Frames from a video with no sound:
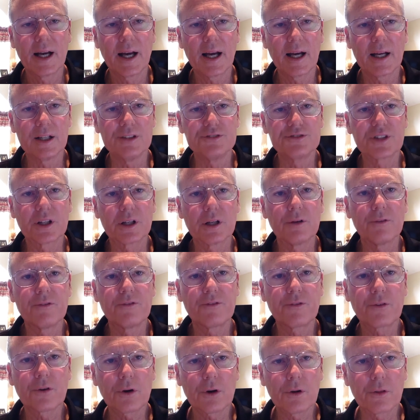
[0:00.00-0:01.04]
And it's going to
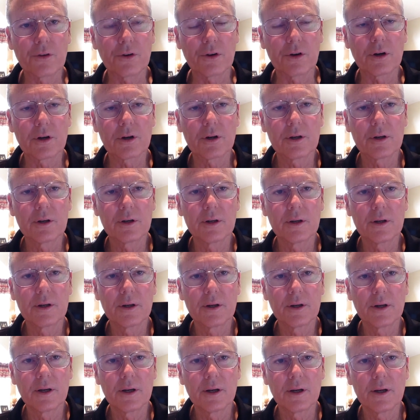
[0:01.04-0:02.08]
further
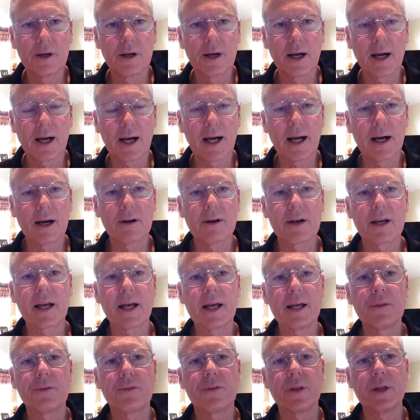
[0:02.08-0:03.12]

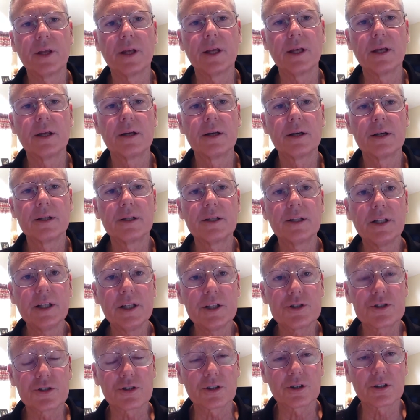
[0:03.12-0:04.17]
allocate the
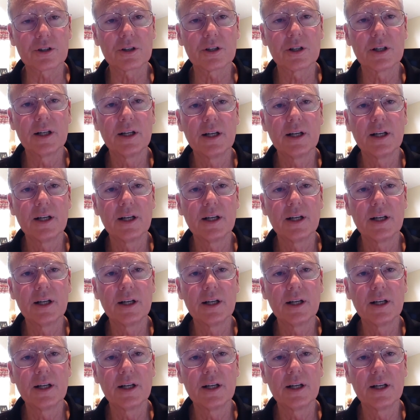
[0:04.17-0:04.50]
teacher